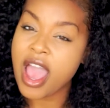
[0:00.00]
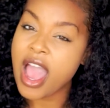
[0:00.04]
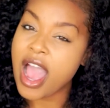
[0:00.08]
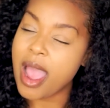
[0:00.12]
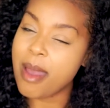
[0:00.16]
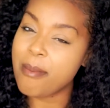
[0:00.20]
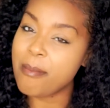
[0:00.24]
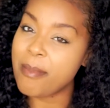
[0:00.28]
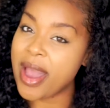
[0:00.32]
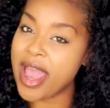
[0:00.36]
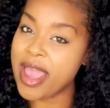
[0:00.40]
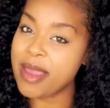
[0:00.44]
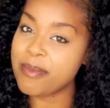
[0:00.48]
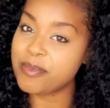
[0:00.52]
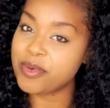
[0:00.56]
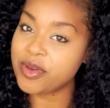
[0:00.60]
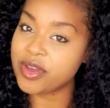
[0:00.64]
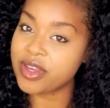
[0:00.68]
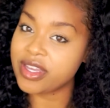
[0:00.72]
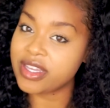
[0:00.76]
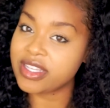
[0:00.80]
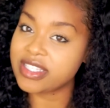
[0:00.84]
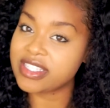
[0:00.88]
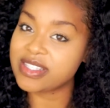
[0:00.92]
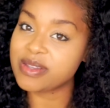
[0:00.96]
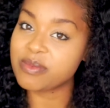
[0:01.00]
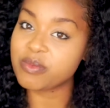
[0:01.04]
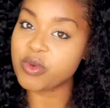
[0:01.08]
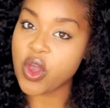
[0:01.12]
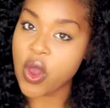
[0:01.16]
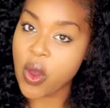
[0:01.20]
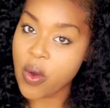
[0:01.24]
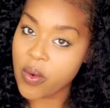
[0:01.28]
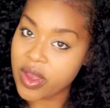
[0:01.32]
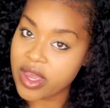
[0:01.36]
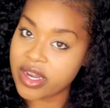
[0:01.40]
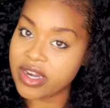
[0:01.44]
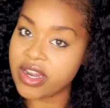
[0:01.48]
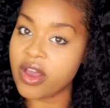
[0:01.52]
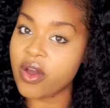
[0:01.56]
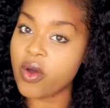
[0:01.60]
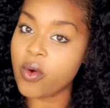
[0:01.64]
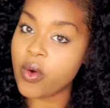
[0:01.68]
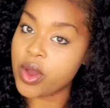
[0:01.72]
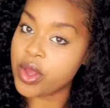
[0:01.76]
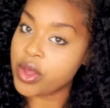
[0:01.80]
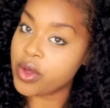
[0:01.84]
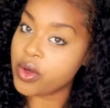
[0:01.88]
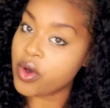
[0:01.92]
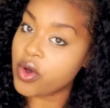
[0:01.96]
I might put some coconut
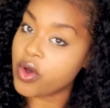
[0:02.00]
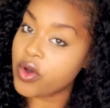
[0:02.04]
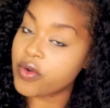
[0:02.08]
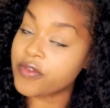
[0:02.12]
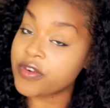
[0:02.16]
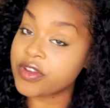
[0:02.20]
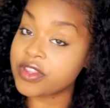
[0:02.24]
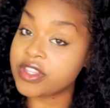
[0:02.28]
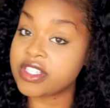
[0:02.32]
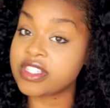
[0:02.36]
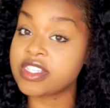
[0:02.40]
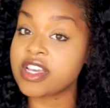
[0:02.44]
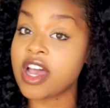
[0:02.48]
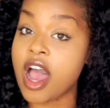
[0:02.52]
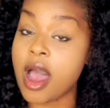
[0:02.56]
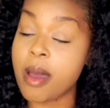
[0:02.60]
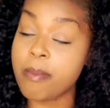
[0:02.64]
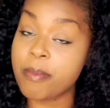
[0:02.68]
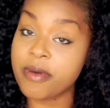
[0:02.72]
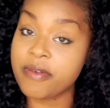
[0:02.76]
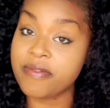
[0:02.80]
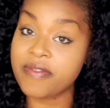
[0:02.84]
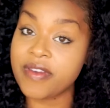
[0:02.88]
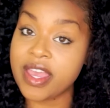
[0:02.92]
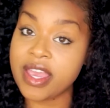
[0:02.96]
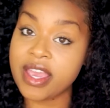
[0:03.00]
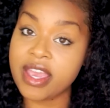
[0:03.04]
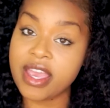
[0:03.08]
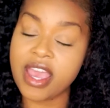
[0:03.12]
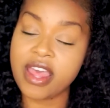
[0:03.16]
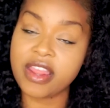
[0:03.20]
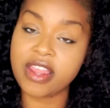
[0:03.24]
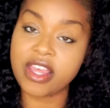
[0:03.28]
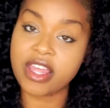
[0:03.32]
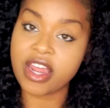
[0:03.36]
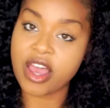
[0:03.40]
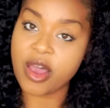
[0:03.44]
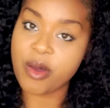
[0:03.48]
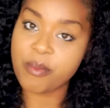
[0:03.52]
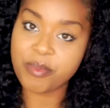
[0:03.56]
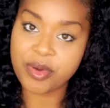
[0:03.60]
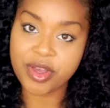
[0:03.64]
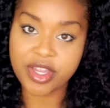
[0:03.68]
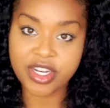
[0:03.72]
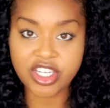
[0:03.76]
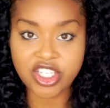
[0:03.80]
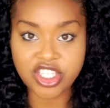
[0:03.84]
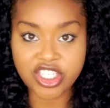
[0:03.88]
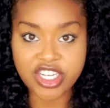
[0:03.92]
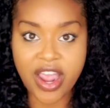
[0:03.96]
oil over the top of it, and then I'll
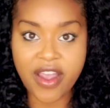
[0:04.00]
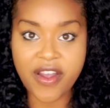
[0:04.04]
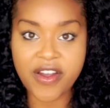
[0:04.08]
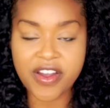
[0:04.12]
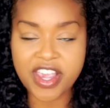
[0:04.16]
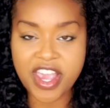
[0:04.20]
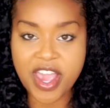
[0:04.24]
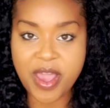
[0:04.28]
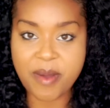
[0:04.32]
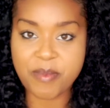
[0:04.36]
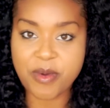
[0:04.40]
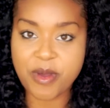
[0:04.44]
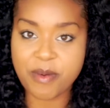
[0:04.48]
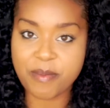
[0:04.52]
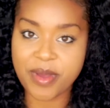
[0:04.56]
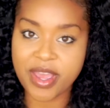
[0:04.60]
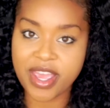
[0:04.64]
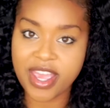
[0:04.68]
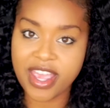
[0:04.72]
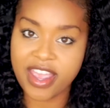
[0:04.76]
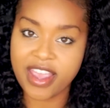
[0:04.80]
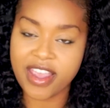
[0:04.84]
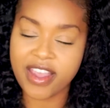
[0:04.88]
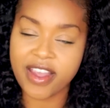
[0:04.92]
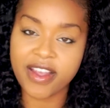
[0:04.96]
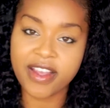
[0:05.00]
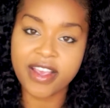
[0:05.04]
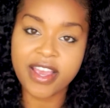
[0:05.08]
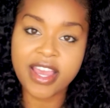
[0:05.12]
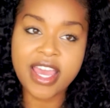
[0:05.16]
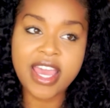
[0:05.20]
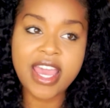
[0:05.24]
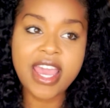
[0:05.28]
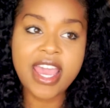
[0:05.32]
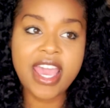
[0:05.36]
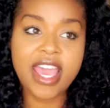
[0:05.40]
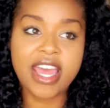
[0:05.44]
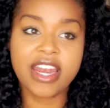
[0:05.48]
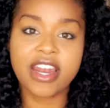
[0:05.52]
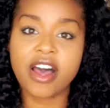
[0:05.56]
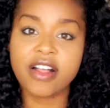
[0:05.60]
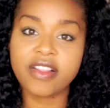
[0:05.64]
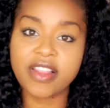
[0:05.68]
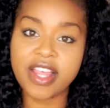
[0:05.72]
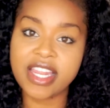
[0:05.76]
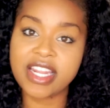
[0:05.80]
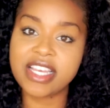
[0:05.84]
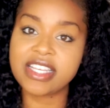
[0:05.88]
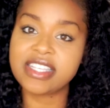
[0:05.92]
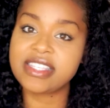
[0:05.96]
put a shower cap on my hair and I'll
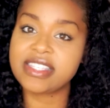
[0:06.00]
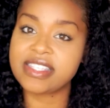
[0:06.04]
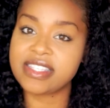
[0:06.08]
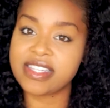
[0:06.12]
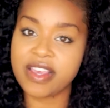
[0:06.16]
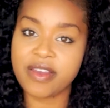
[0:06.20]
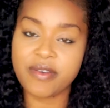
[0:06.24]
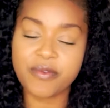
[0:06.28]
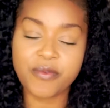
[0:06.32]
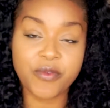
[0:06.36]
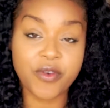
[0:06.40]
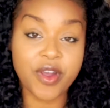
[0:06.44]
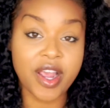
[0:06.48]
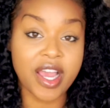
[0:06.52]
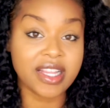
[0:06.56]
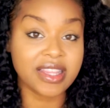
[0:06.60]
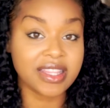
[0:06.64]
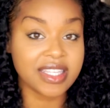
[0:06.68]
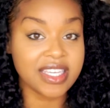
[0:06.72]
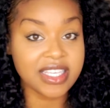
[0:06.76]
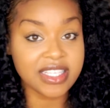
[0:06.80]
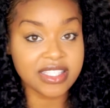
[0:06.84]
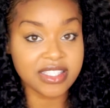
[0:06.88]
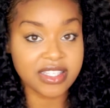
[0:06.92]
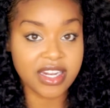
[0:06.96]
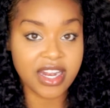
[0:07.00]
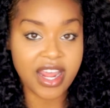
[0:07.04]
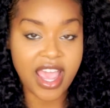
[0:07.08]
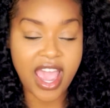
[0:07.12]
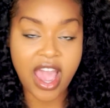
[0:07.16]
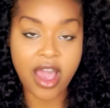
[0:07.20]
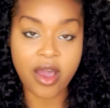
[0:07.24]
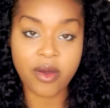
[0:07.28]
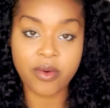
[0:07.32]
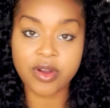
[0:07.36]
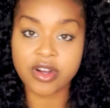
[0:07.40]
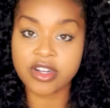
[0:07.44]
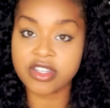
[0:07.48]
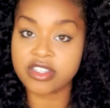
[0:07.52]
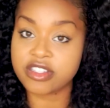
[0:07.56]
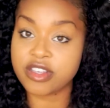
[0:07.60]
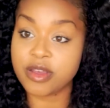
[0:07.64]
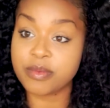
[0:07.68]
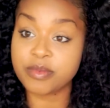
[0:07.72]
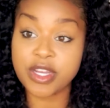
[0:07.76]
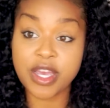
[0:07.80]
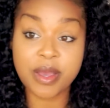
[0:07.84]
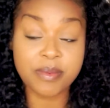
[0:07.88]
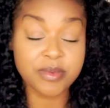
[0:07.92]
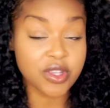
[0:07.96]
let it sit for at least an hour.
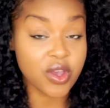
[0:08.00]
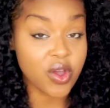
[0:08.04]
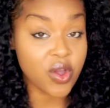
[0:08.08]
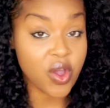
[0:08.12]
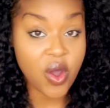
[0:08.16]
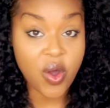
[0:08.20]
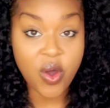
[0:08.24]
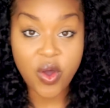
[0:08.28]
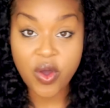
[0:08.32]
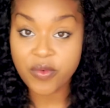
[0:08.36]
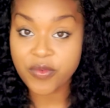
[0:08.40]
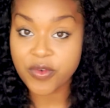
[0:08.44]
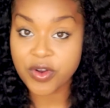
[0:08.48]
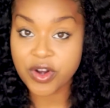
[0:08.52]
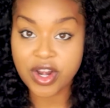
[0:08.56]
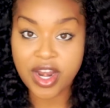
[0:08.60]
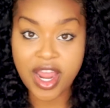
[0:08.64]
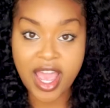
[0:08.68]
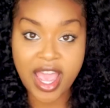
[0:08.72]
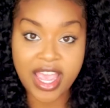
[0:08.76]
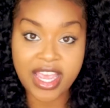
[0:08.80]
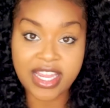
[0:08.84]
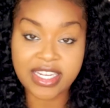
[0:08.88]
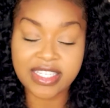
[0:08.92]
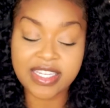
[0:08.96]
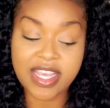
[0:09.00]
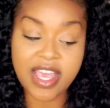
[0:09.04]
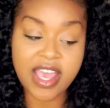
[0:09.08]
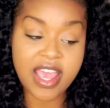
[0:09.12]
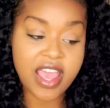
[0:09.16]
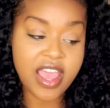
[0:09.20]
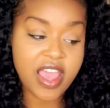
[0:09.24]
Sometimes I'll go overnight.